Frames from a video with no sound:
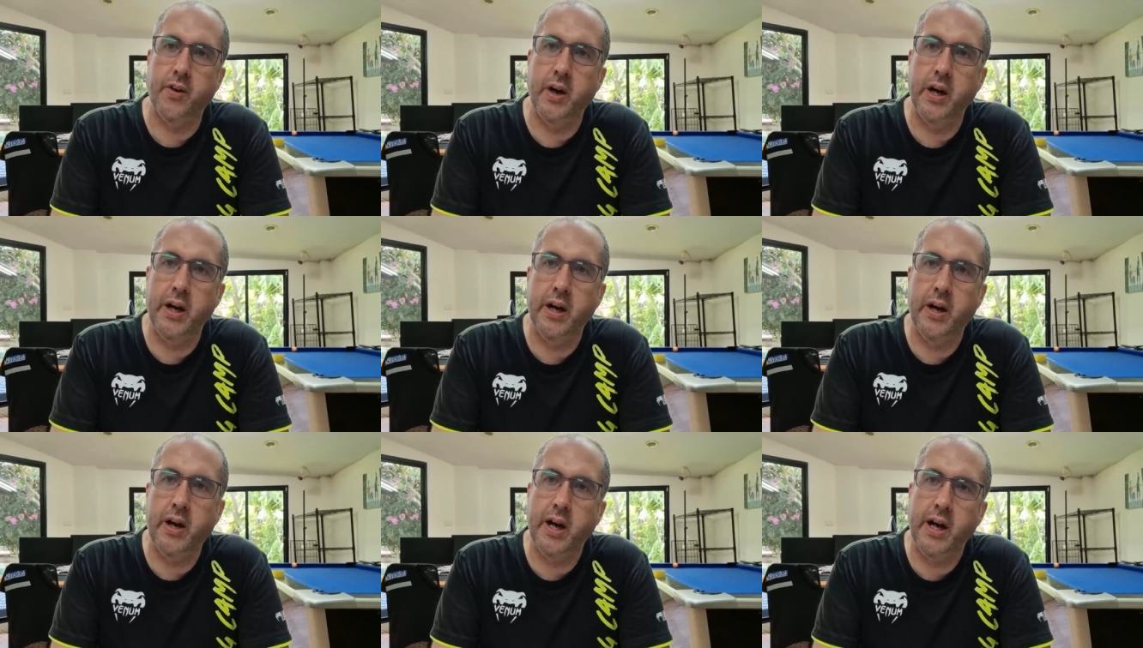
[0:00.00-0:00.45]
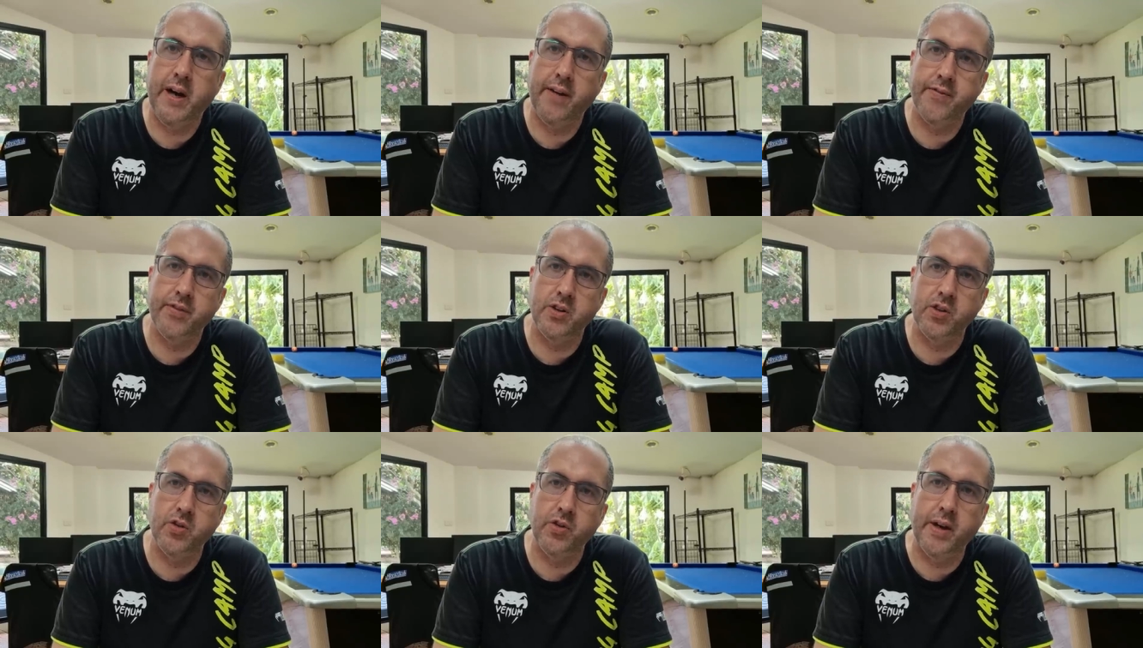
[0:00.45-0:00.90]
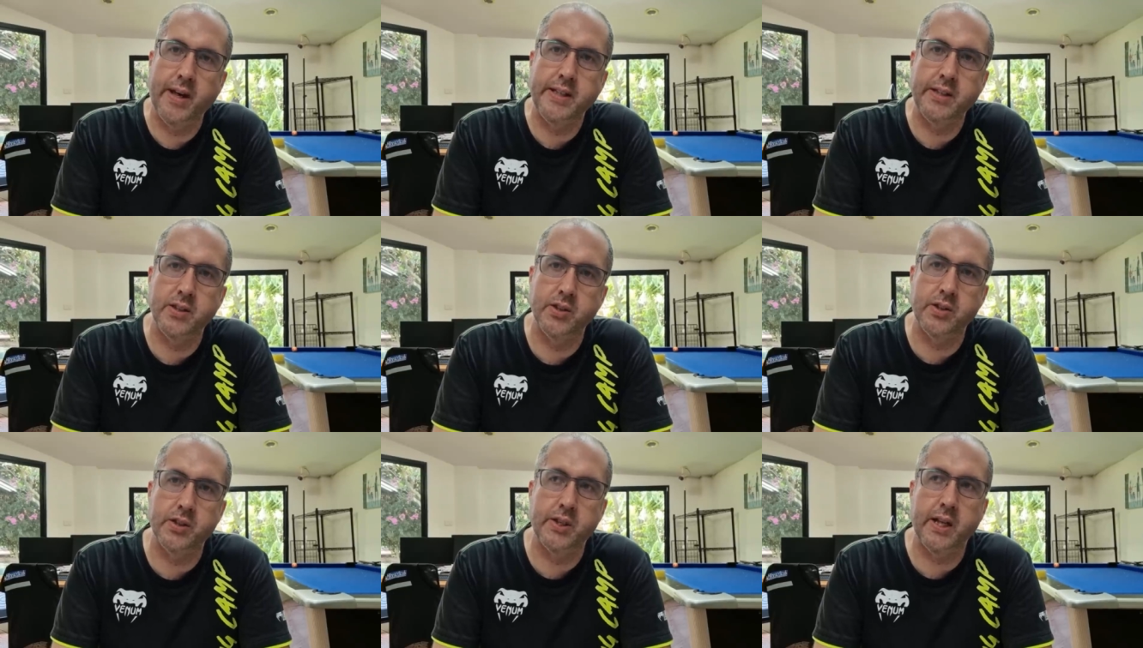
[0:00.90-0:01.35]
I haven't
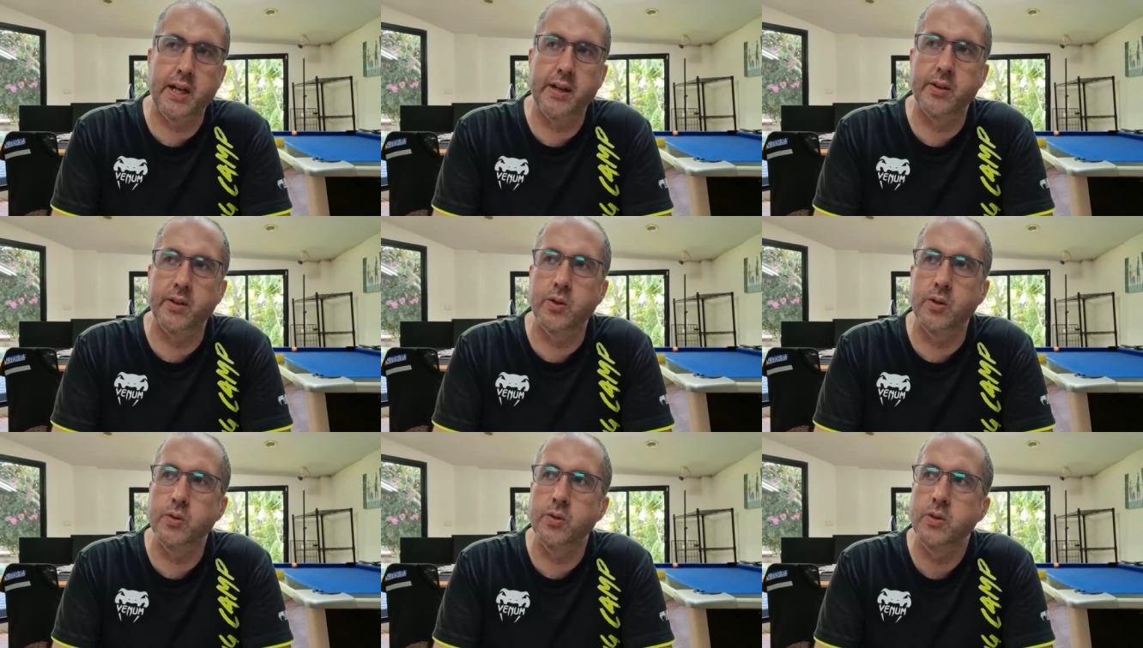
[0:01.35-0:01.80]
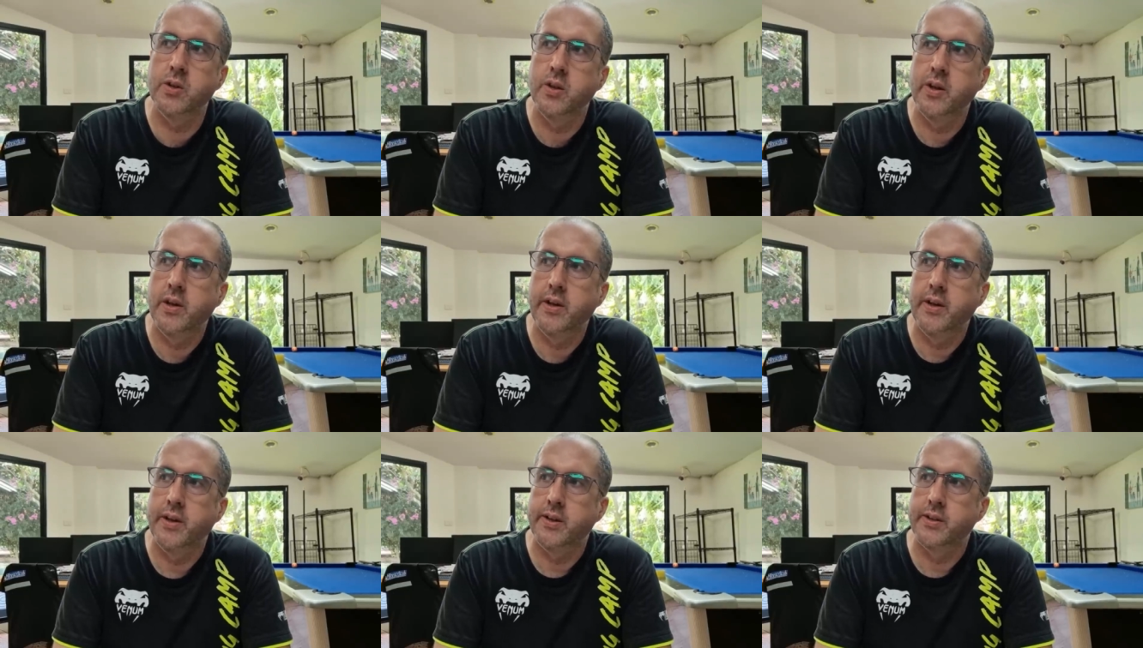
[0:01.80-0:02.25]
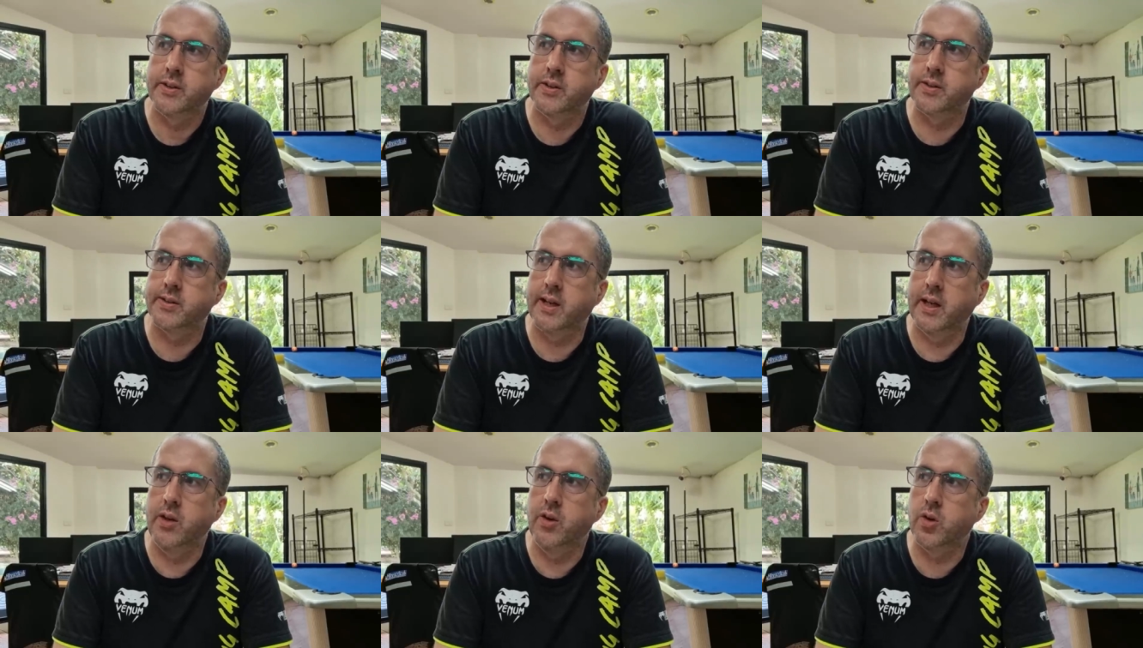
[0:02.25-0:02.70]
created a channel
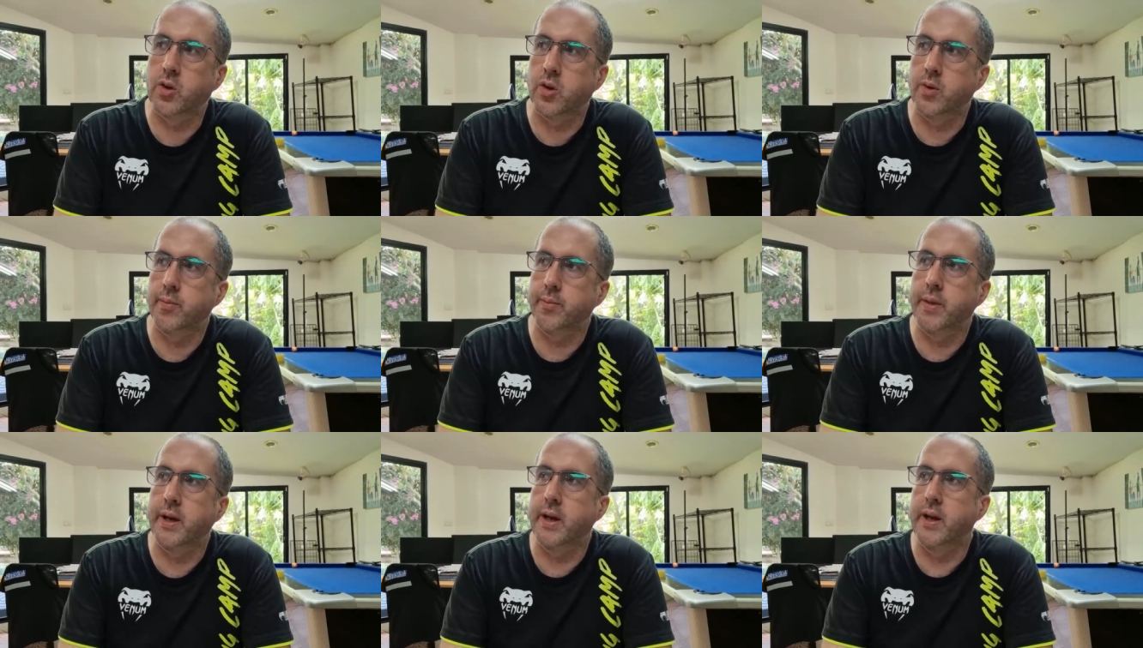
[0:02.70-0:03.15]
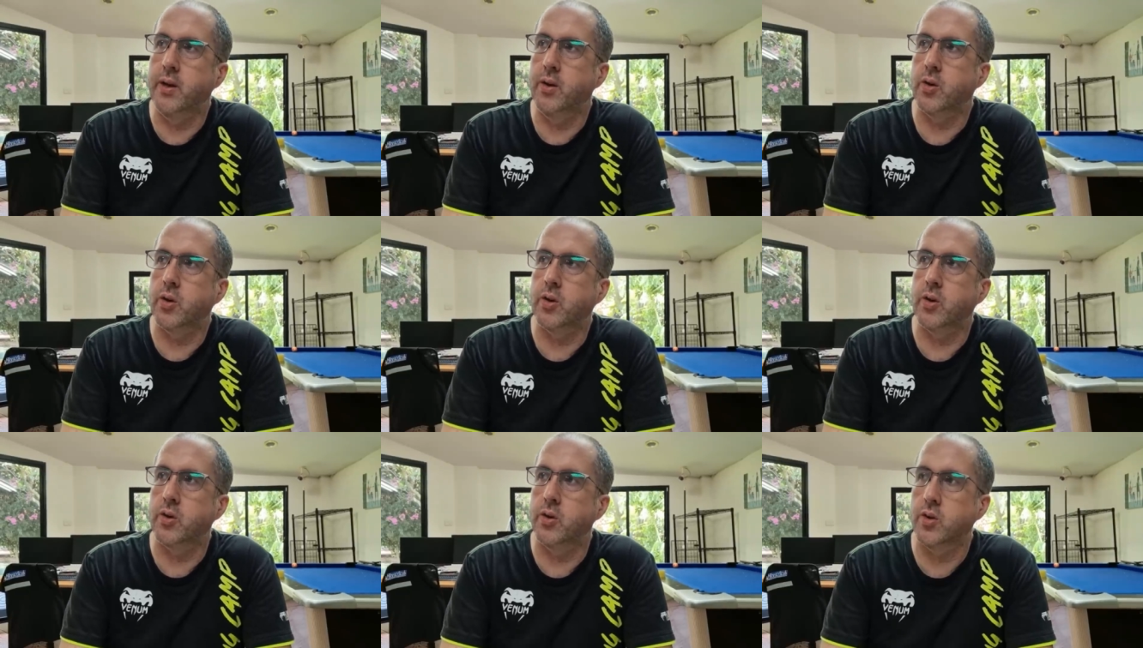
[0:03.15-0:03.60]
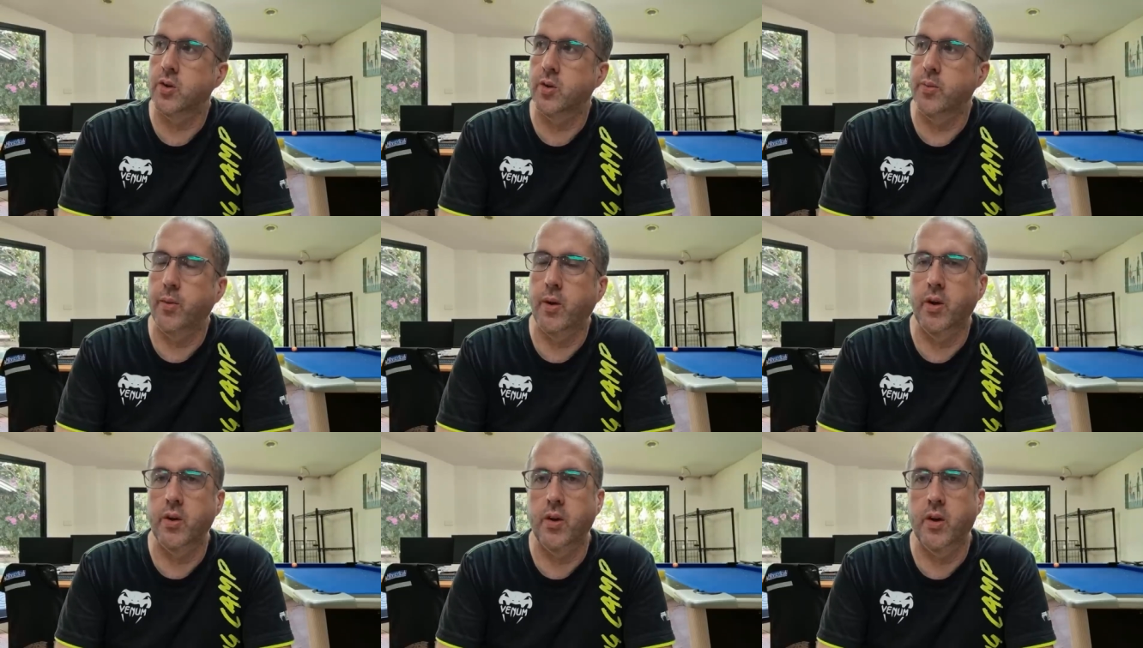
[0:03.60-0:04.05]
to say, look at me, look at
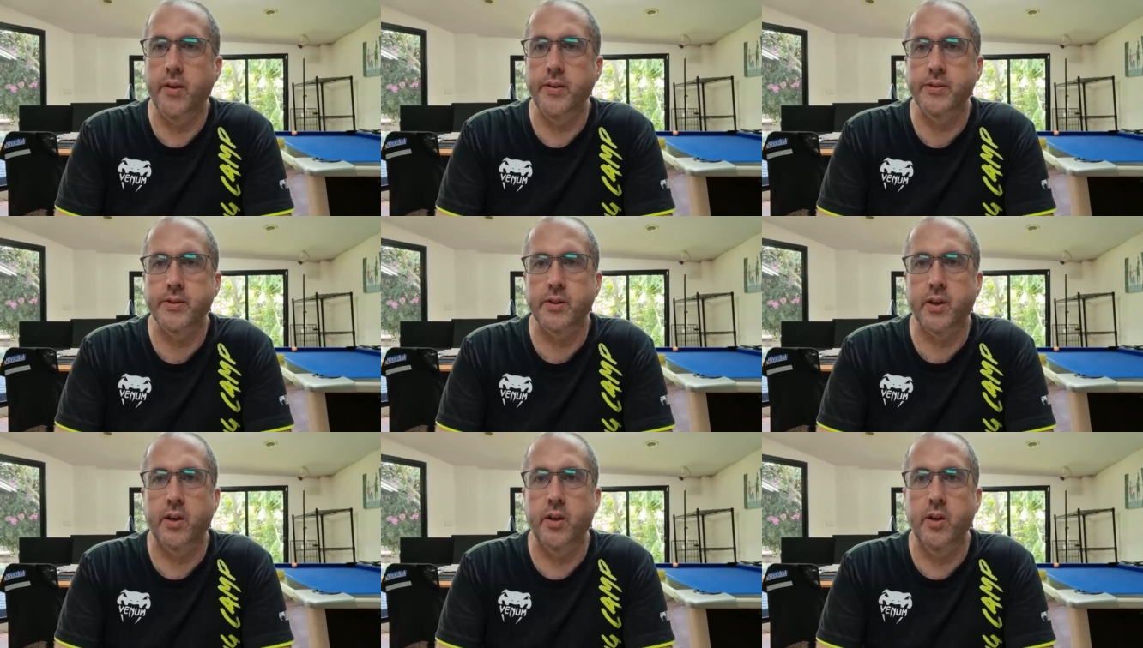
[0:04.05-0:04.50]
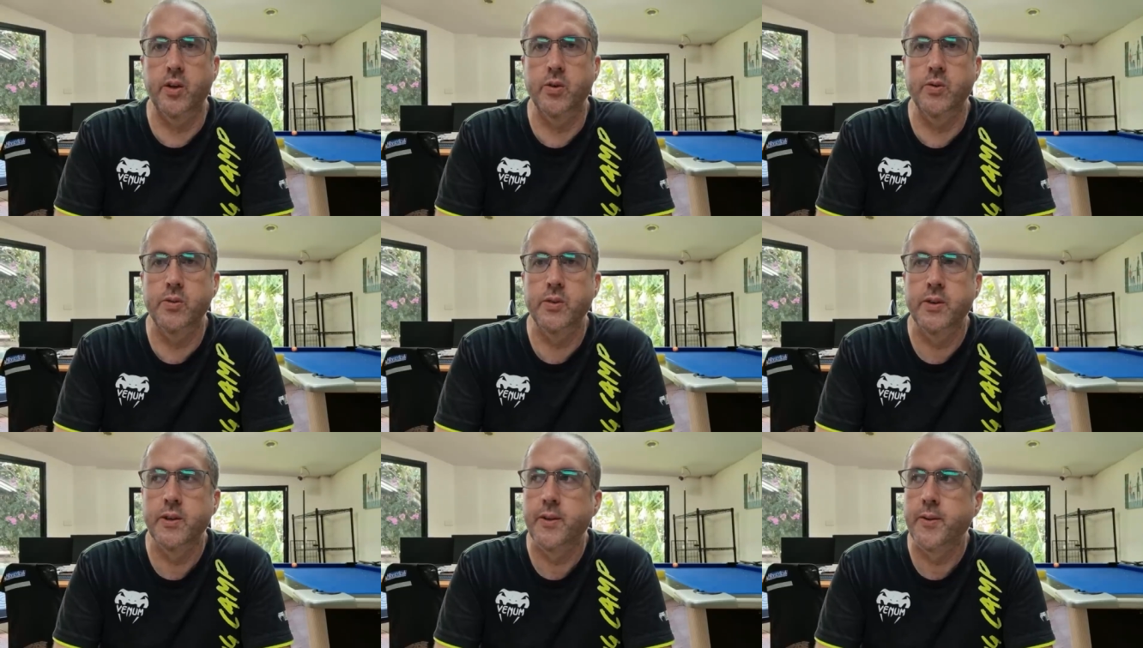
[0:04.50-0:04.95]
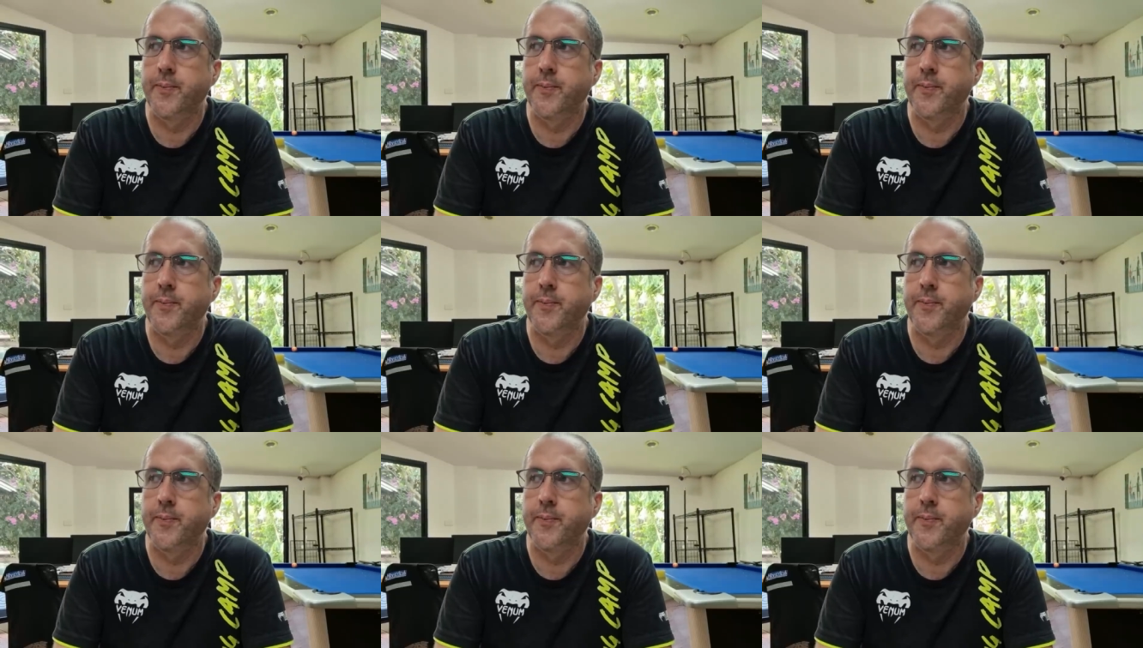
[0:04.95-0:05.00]
my lifestyle.